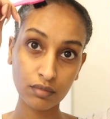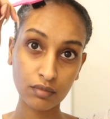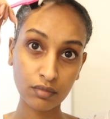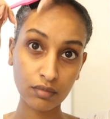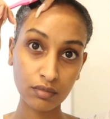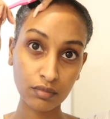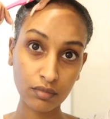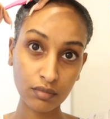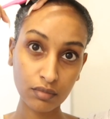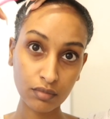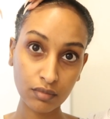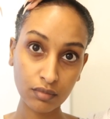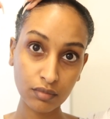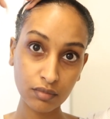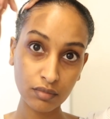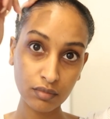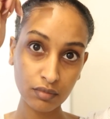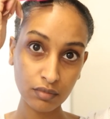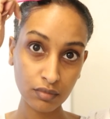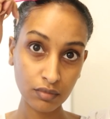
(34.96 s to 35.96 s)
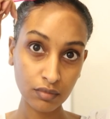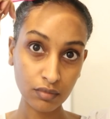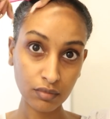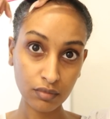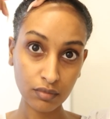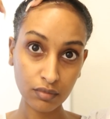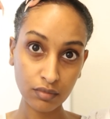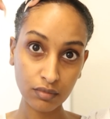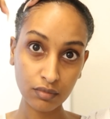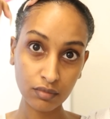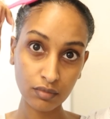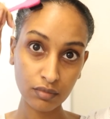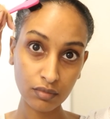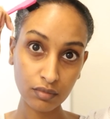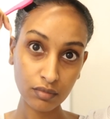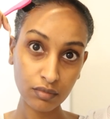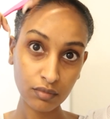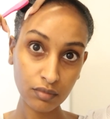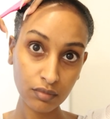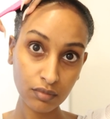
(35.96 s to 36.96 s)

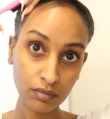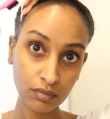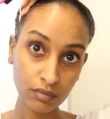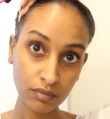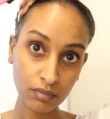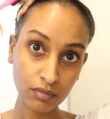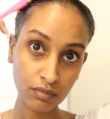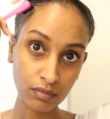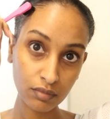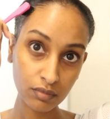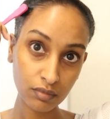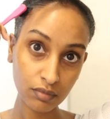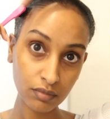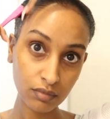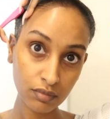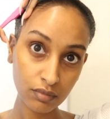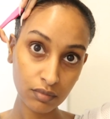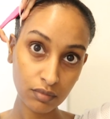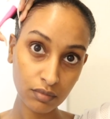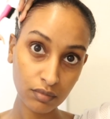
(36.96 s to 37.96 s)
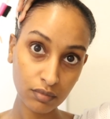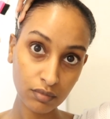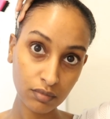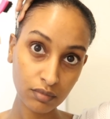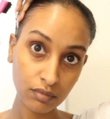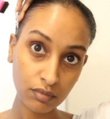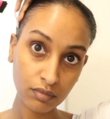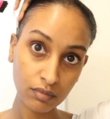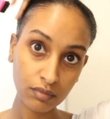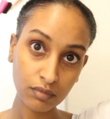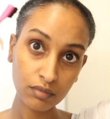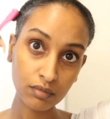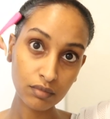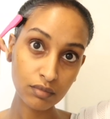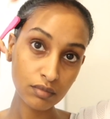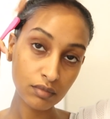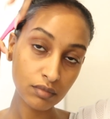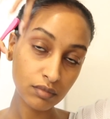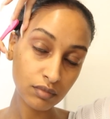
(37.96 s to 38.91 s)
(silence)